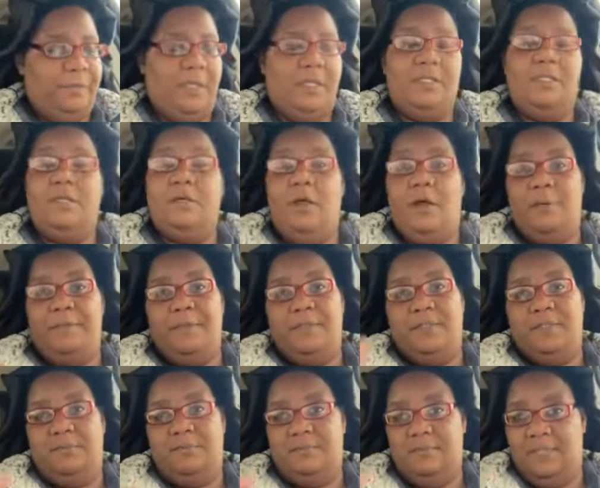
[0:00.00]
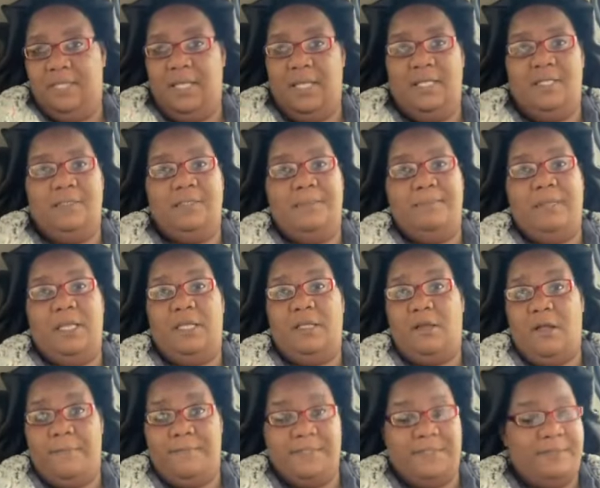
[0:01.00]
the carpet things that make your carpet